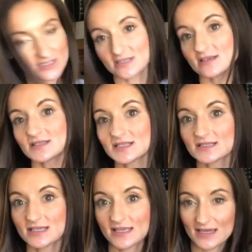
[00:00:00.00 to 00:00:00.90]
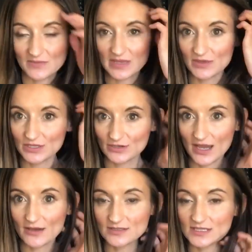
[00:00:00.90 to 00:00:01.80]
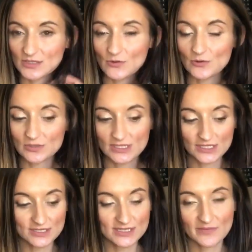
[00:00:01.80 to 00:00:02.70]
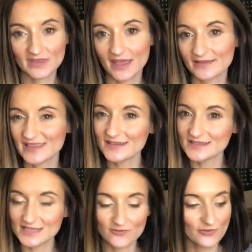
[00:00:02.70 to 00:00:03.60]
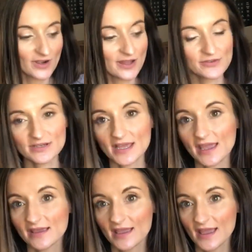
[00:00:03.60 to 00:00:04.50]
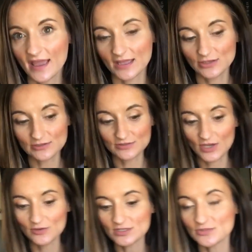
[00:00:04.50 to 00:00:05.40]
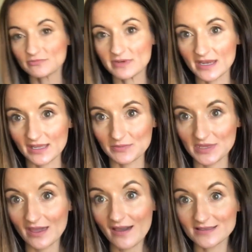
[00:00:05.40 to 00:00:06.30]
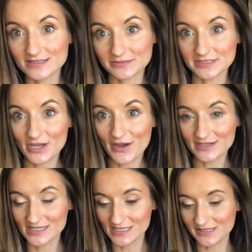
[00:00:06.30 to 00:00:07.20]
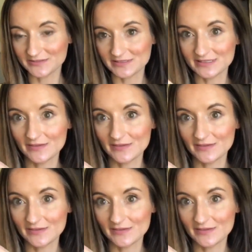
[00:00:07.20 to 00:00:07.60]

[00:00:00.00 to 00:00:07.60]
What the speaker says: it's not sizzling yet, maybe your house is cooler or something, let it sit for another day. And you'll know it's ready because it will talk to you.